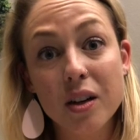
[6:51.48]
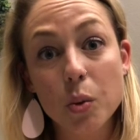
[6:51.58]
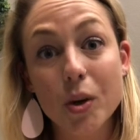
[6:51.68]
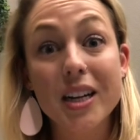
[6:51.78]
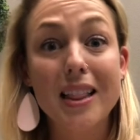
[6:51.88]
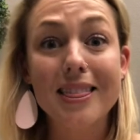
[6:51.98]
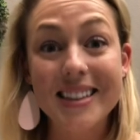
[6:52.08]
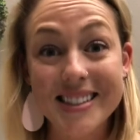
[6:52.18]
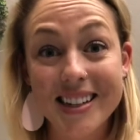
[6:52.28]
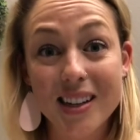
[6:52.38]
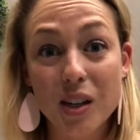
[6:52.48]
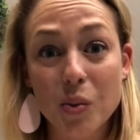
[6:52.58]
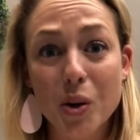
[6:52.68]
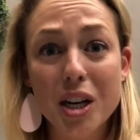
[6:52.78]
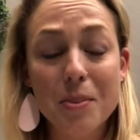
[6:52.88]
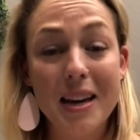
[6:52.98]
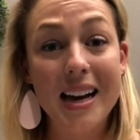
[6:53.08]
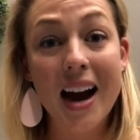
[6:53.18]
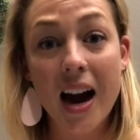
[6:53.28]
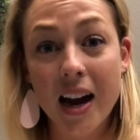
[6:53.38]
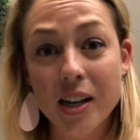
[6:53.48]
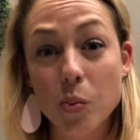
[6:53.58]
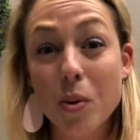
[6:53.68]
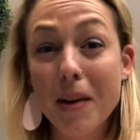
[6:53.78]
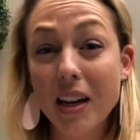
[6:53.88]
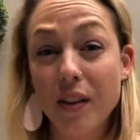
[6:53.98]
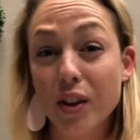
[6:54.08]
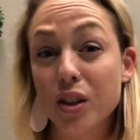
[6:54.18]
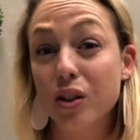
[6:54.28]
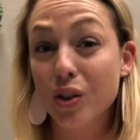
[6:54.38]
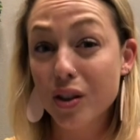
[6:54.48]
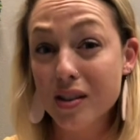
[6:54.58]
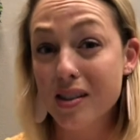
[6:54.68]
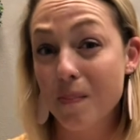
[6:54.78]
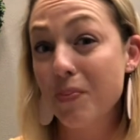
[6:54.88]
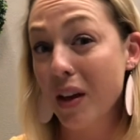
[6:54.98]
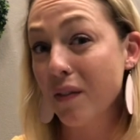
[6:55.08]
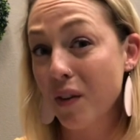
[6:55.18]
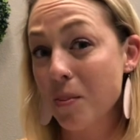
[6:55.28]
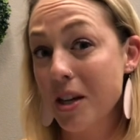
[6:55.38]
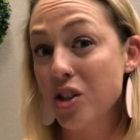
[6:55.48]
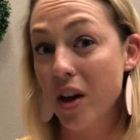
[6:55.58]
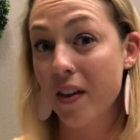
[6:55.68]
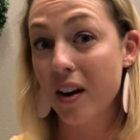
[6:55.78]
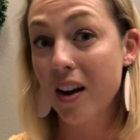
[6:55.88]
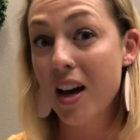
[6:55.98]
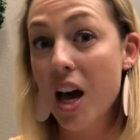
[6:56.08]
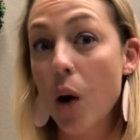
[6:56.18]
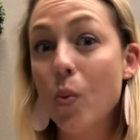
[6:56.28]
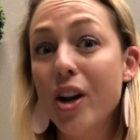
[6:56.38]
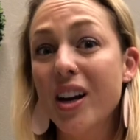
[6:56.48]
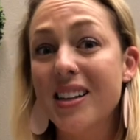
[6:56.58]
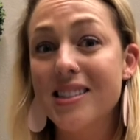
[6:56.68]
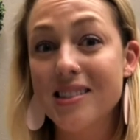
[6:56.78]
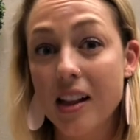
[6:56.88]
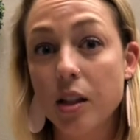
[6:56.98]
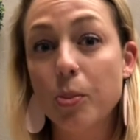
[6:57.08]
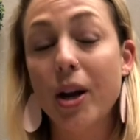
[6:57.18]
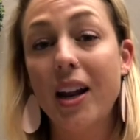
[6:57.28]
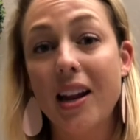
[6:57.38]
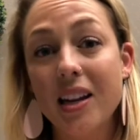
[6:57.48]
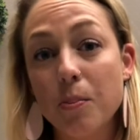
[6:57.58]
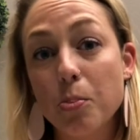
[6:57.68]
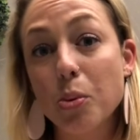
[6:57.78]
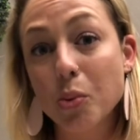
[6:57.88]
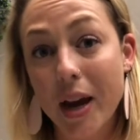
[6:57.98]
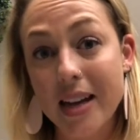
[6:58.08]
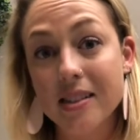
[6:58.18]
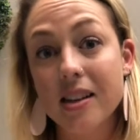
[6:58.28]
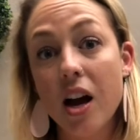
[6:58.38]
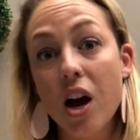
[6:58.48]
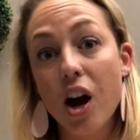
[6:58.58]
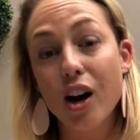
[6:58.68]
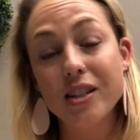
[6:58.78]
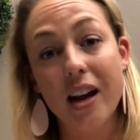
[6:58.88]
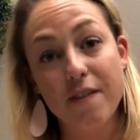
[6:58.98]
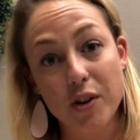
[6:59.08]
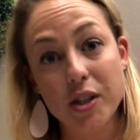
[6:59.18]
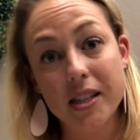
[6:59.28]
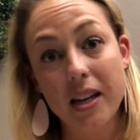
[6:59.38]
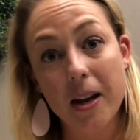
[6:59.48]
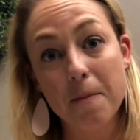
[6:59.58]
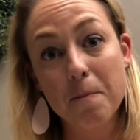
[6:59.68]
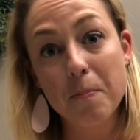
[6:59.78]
We're gonna listen, we're gonna be kind. We might even learn something from each other. And we are gonna celebrate and embrace our diversity.